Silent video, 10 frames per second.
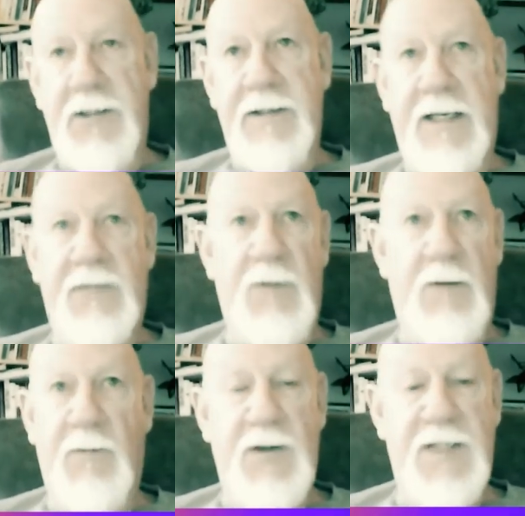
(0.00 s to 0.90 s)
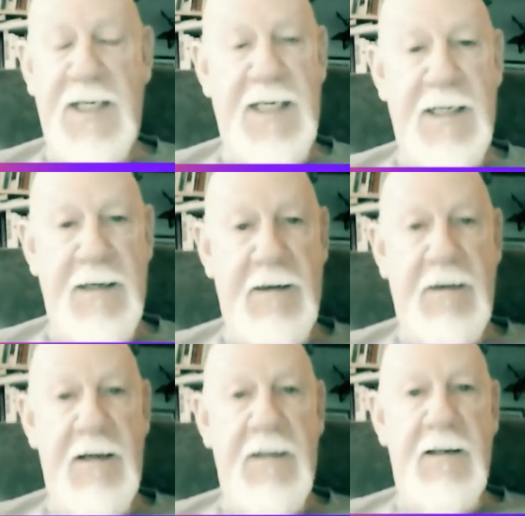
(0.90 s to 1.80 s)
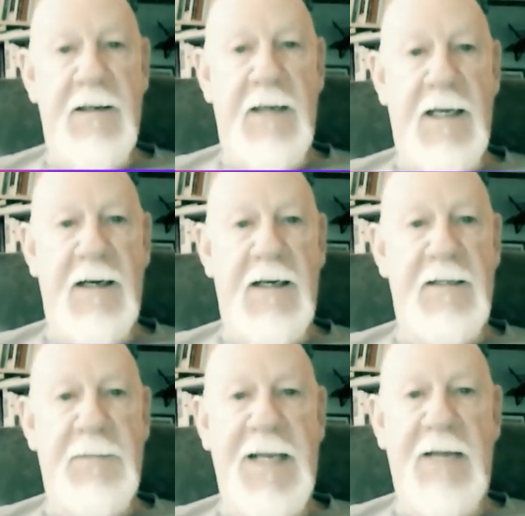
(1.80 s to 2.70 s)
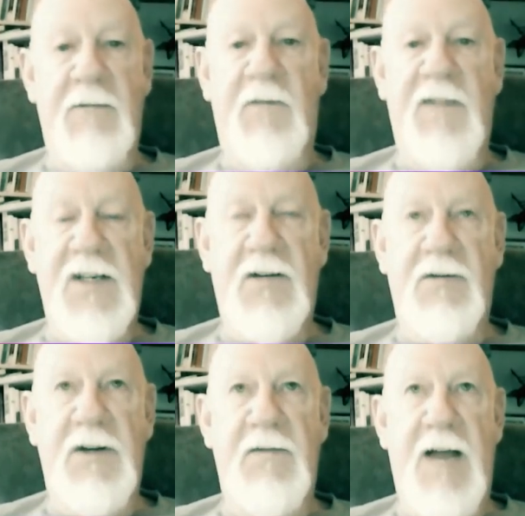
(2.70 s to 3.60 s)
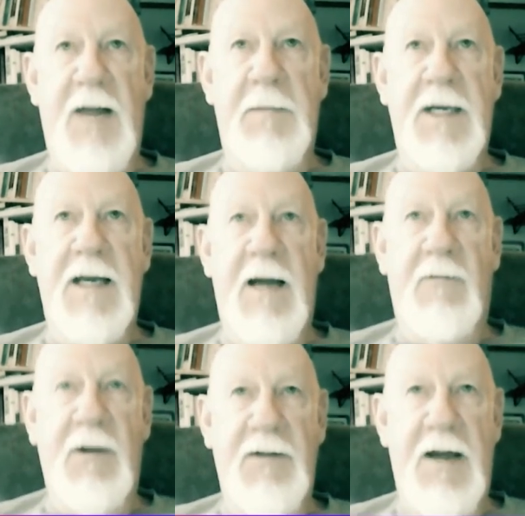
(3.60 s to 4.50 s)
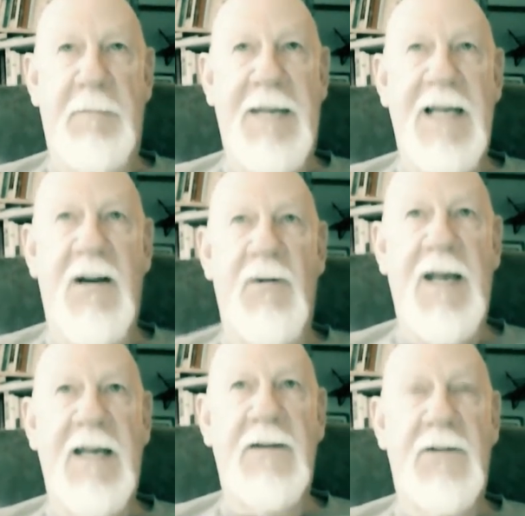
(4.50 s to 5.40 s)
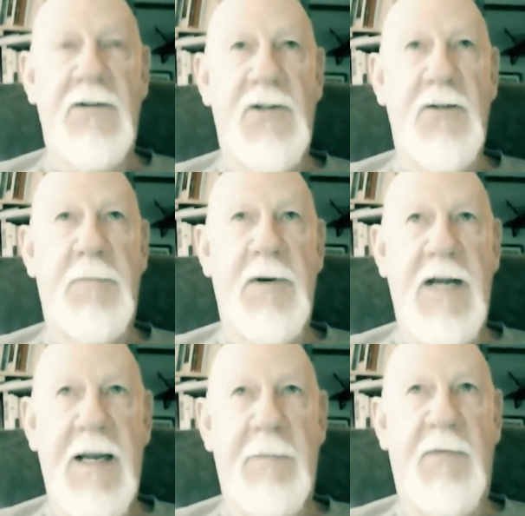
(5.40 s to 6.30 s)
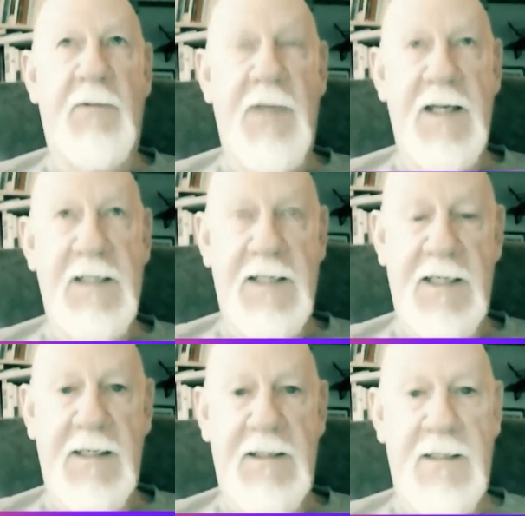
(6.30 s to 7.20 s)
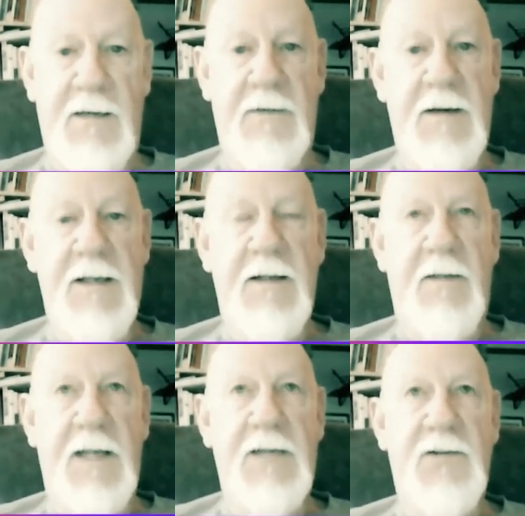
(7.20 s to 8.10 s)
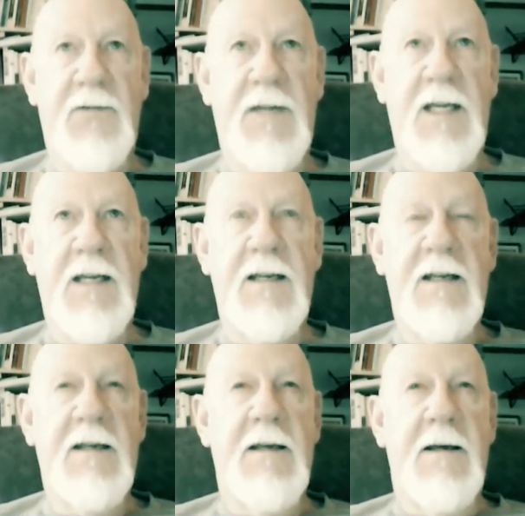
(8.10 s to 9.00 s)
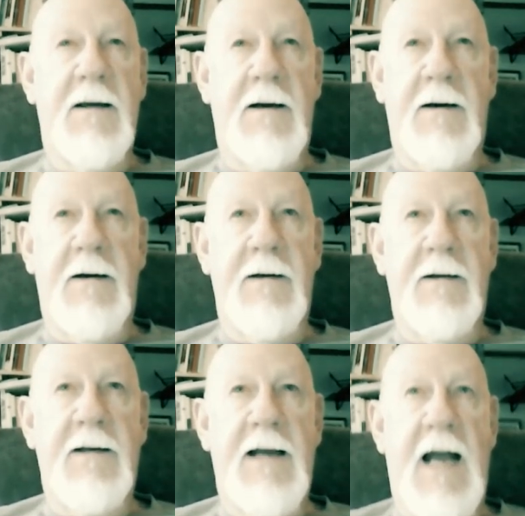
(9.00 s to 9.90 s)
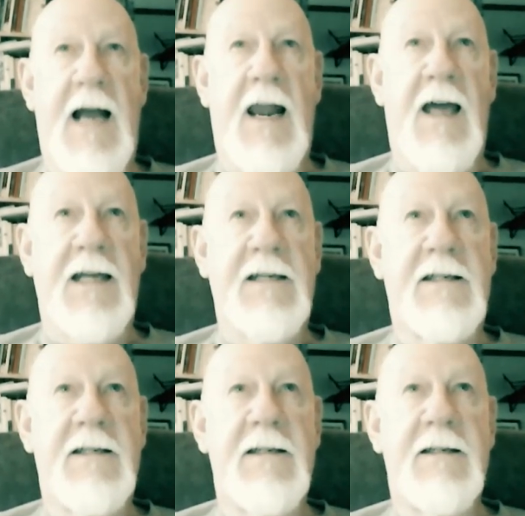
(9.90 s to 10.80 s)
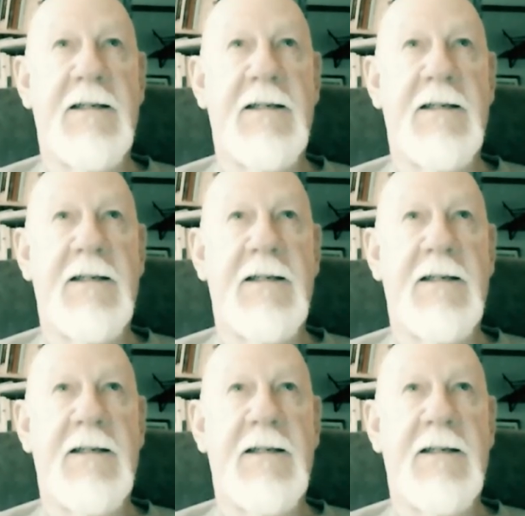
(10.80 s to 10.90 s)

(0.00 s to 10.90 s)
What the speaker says: That's what we're saying here. And let's begin with physical development. I will not be going into super depth with these things. So these are the highlights.